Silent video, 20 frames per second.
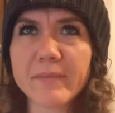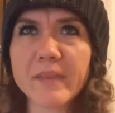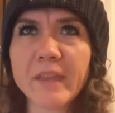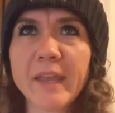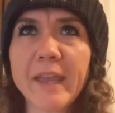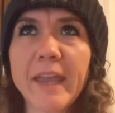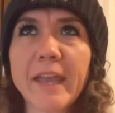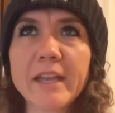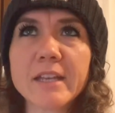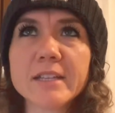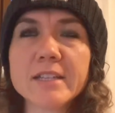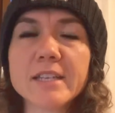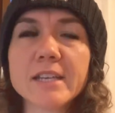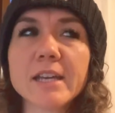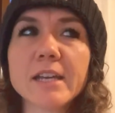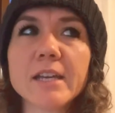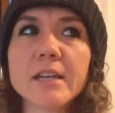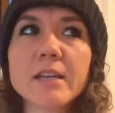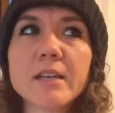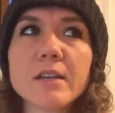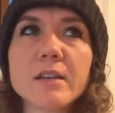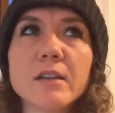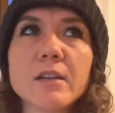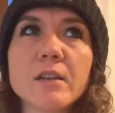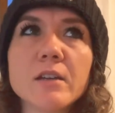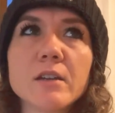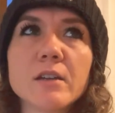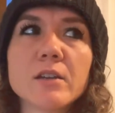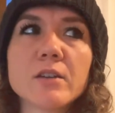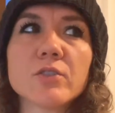And it
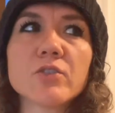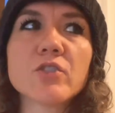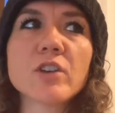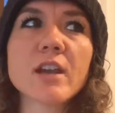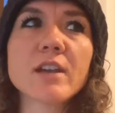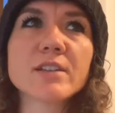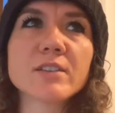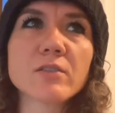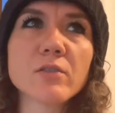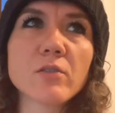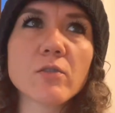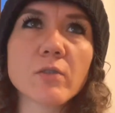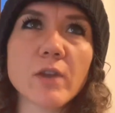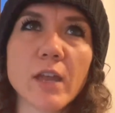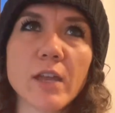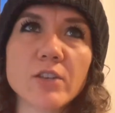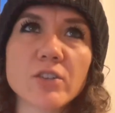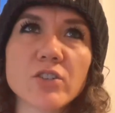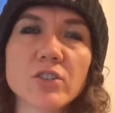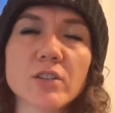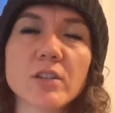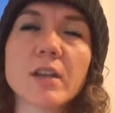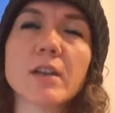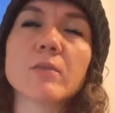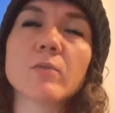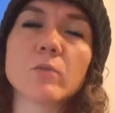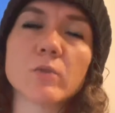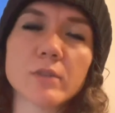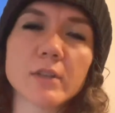tracks your location, not